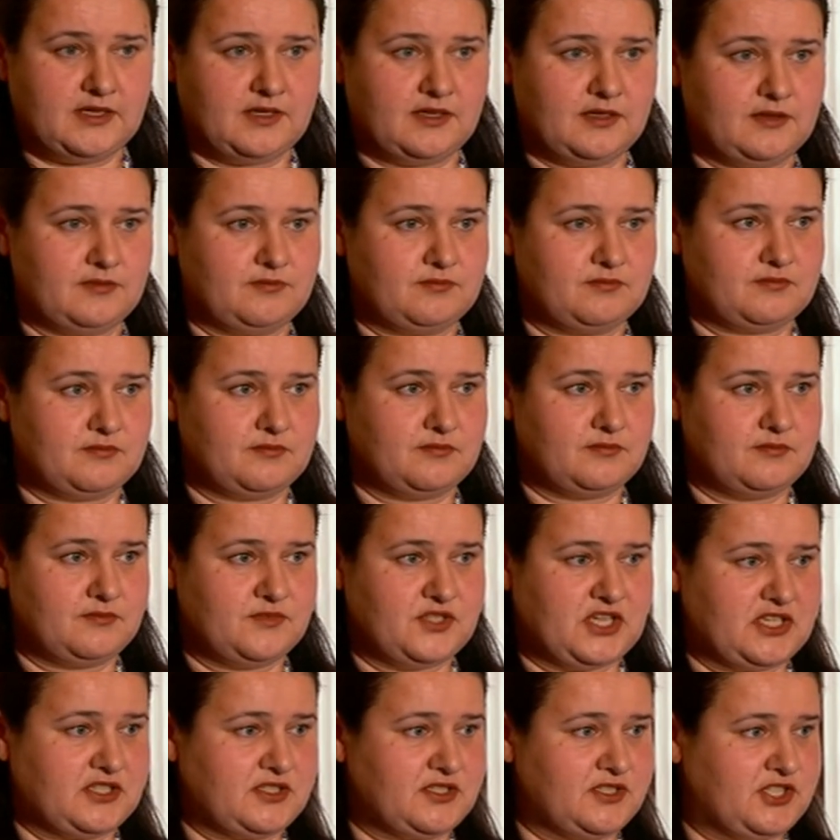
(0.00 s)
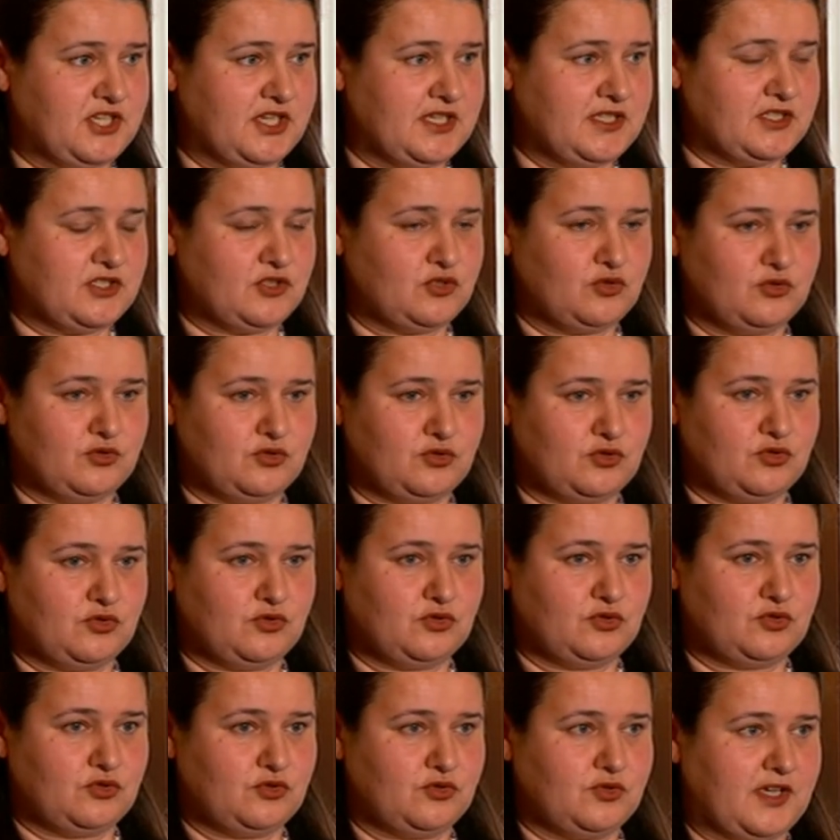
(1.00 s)
uh, just just to,
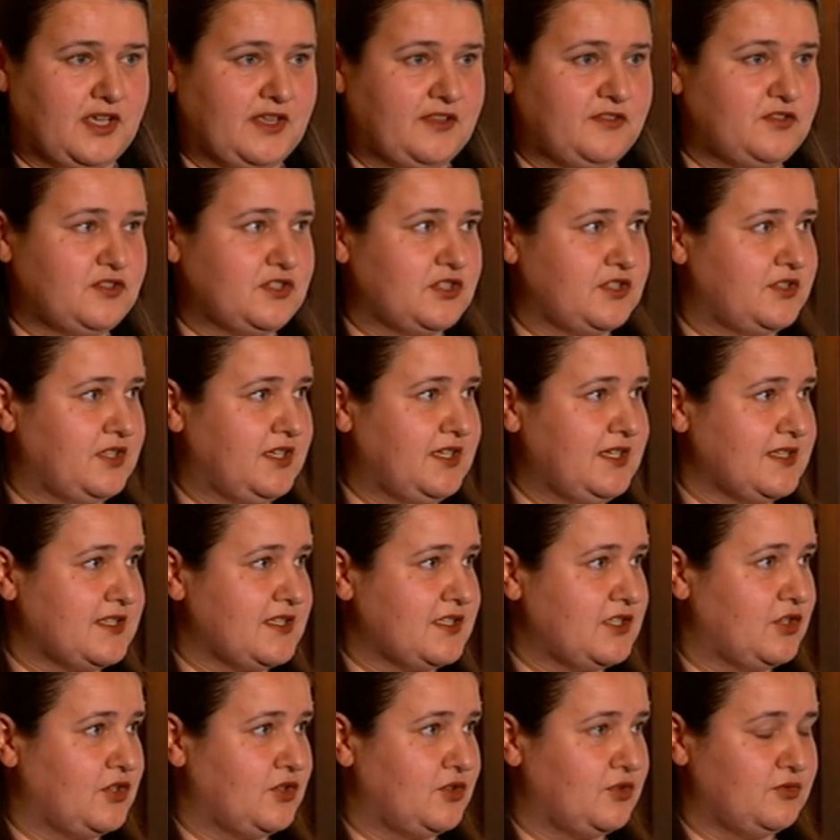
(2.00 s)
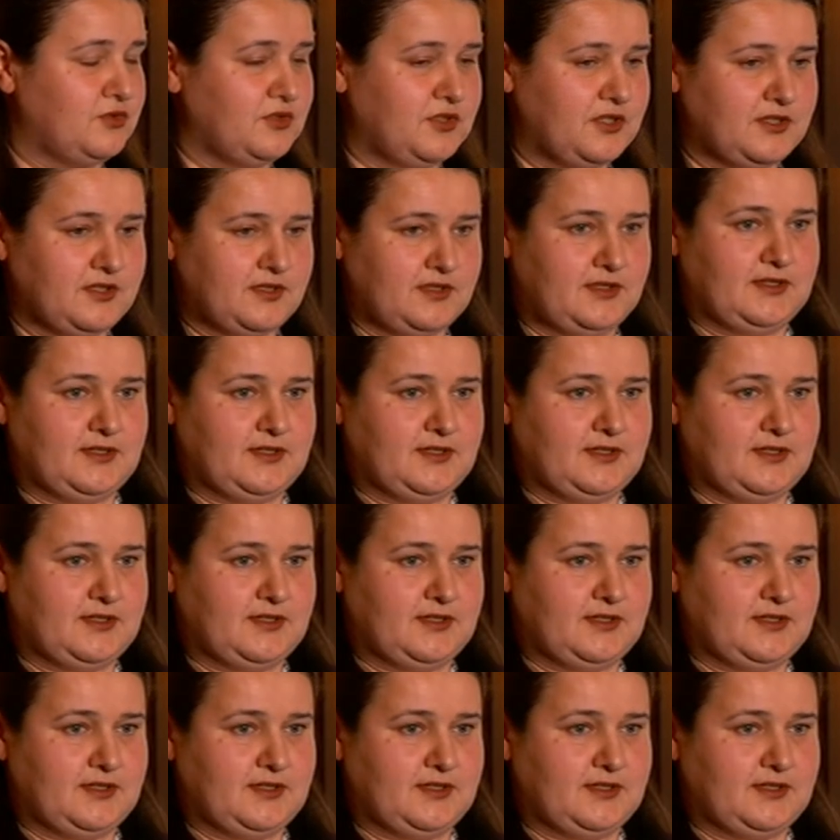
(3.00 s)
to, to answer this, you know,